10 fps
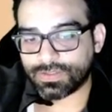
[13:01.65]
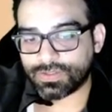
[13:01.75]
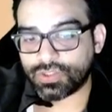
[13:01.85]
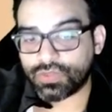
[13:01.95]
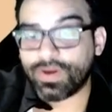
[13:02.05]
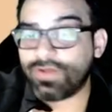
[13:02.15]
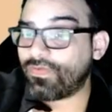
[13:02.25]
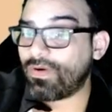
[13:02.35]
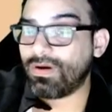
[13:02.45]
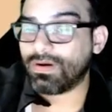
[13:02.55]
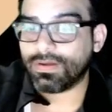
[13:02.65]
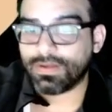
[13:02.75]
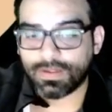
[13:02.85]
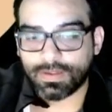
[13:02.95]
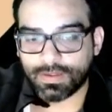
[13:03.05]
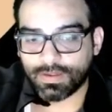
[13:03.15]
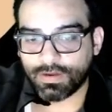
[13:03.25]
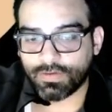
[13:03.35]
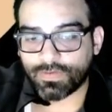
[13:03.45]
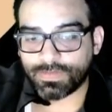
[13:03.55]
strayed far from its